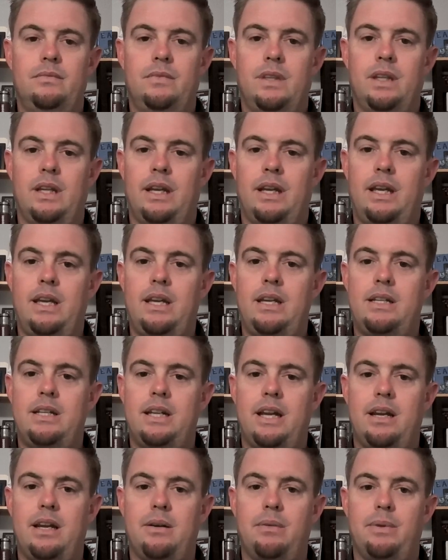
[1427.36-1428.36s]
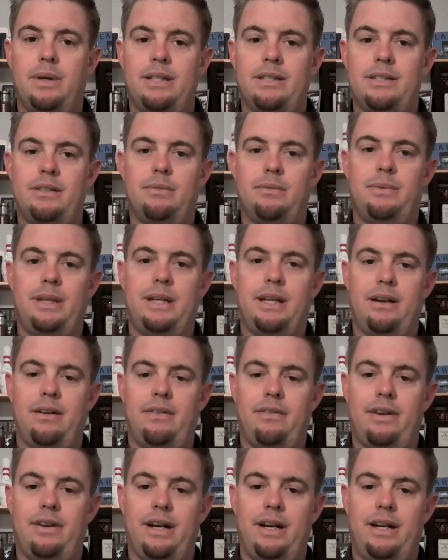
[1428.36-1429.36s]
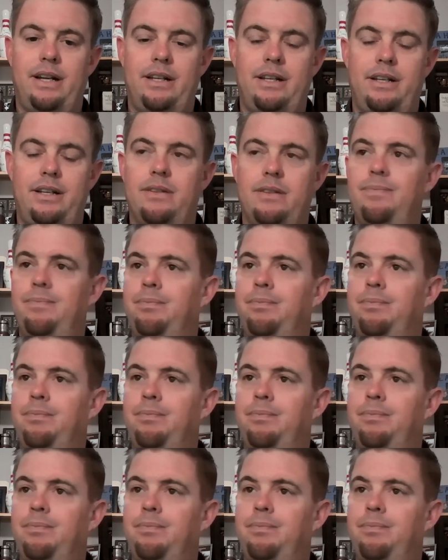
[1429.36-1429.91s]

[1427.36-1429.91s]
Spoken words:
the key takeaways that we got right here